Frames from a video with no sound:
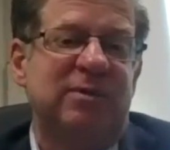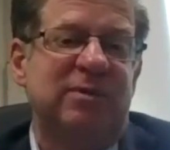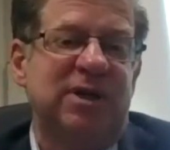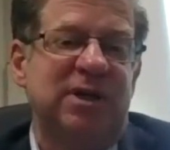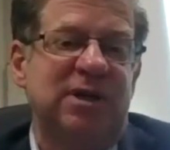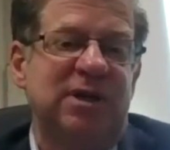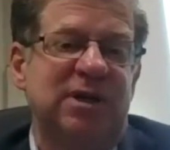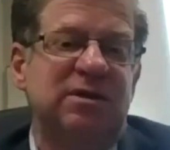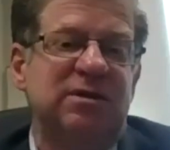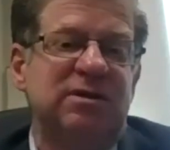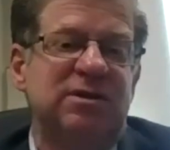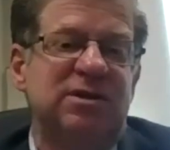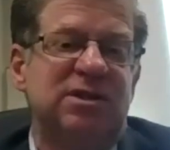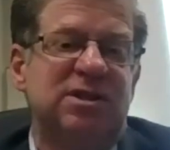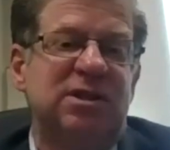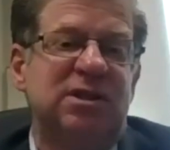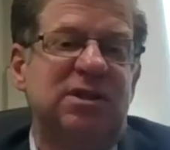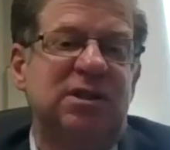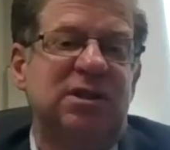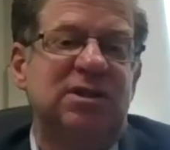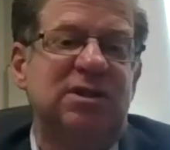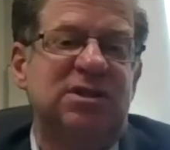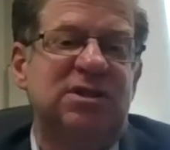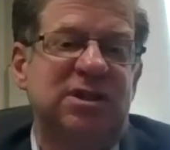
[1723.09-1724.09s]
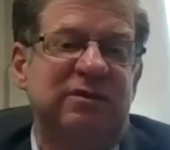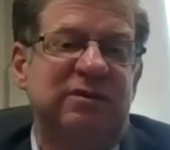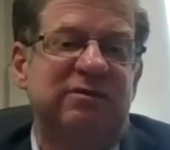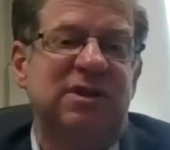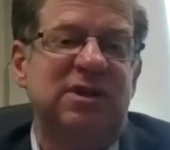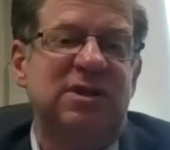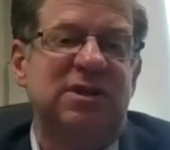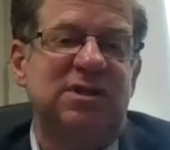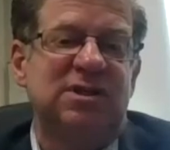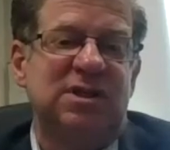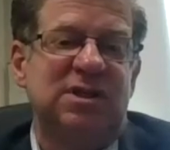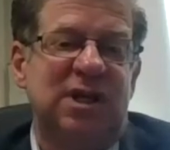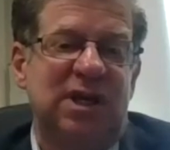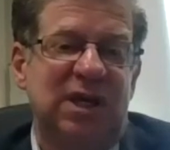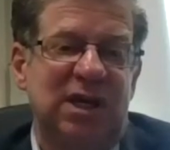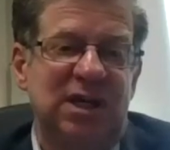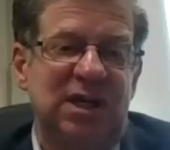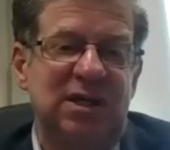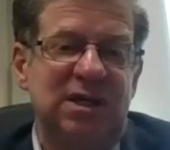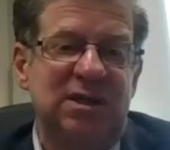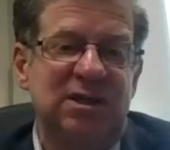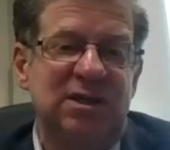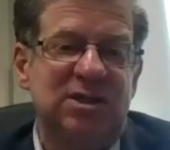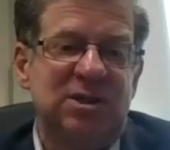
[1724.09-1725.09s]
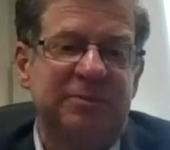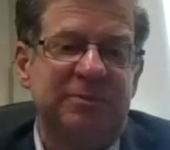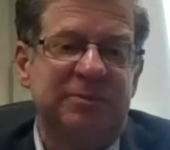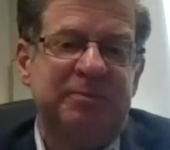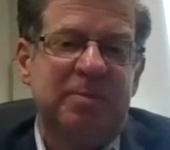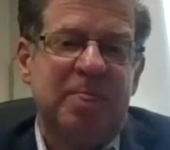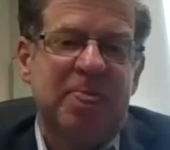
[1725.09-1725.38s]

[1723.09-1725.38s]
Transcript: many years in the 70s and 80s.